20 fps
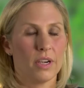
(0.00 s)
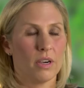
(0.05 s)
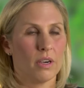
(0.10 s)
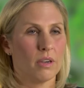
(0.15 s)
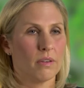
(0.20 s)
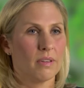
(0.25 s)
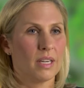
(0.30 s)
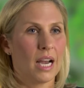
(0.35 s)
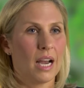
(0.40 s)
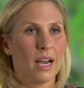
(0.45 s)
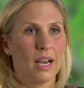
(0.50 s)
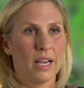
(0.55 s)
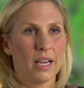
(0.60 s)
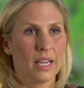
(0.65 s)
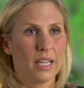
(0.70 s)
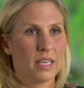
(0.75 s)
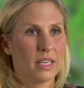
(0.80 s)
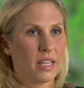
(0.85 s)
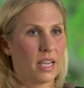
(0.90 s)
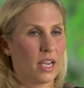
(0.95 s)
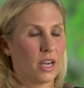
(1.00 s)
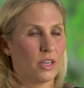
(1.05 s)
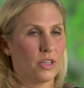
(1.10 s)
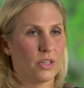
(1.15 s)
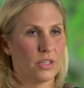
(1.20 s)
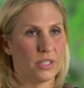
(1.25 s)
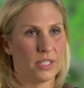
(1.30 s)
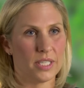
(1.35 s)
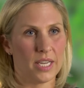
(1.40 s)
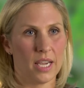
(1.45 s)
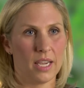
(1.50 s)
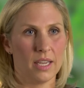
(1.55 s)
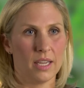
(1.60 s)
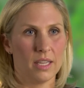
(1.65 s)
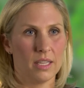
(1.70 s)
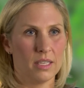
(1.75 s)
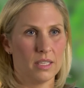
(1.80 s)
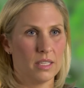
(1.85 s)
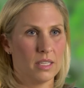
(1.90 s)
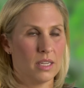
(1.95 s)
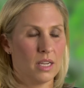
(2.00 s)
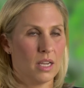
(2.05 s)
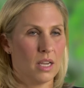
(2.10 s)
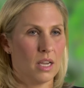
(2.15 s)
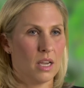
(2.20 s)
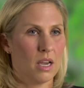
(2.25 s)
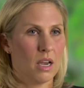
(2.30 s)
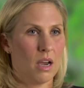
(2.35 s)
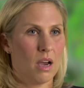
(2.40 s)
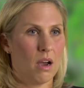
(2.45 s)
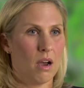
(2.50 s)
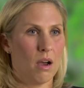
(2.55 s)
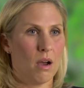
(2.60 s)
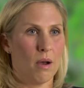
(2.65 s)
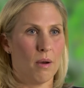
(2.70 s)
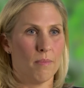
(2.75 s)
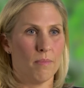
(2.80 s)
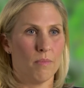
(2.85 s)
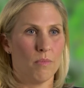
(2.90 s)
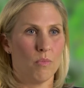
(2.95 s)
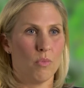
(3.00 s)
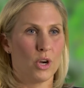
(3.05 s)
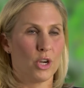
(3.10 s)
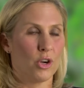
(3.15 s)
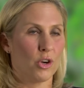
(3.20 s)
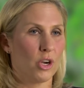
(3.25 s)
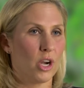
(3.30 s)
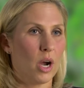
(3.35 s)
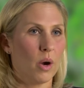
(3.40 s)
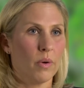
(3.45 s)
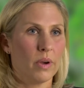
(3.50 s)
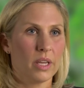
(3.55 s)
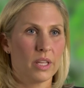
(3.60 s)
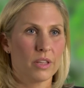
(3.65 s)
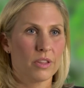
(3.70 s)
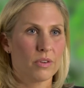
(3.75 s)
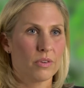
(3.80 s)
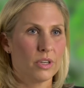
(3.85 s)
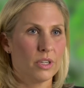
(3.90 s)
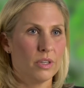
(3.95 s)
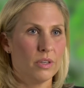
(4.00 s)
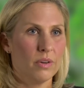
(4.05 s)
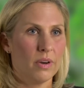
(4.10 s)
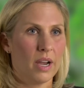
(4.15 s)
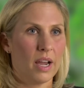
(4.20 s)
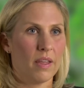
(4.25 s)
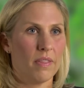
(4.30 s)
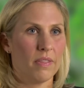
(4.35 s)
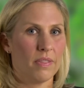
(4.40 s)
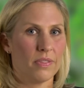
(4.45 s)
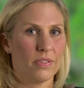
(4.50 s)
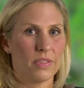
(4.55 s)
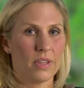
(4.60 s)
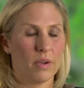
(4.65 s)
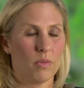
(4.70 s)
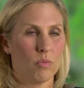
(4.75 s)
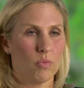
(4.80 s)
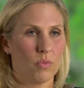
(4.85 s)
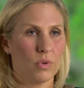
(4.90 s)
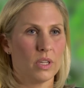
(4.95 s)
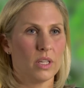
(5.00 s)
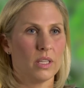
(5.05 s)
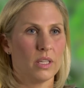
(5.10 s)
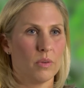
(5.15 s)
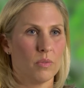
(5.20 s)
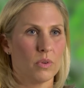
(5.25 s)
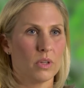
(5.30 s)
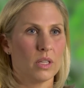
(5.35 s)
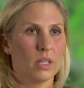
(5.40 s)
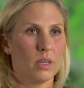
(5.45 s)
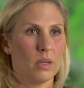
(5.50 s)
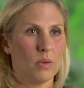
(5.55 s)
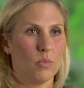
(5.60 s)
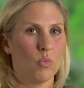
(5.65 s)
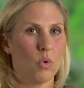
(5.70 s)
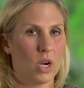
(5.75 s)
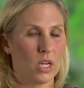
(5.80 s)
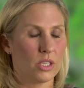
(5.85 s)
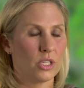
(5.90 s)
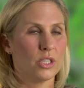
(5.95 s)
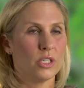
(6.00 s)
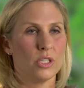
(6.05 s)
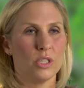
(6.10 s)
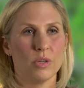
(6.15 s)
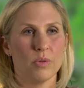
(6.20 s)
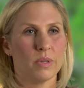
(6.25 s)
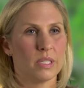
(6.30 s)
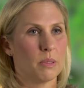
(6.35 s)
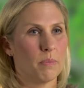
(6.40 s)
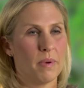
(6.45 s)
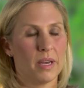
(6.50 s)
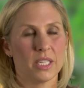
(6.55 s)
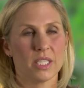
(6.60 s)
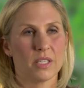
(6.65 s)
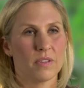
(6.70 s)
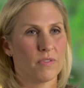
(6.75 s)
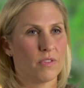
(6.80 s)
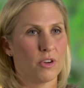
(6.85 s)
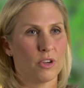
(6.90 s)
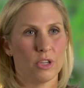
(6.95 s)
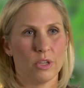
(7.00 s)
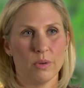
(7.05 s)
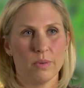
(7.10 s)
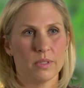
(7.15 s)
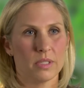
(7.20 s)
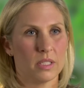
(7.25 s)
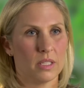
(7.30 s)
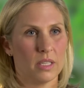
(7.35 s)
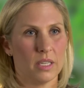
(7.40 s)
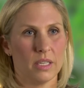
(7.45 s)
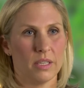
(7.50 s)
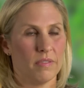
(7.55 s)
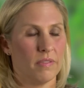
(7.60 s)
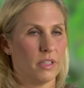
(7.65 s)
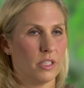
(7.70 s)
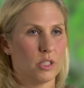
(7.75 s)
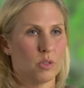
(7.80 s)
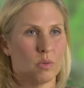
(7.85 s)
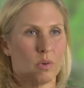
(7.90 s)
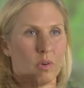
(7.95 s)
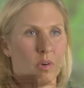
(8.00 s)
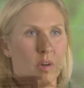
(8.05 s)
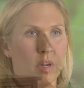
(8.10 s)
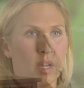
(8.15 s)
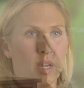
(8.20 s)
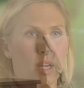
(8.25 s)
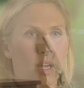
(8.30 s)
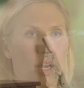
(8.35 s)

They're kind, they understand um, what you're going through, and they really, really want to do what's best for you as an individual.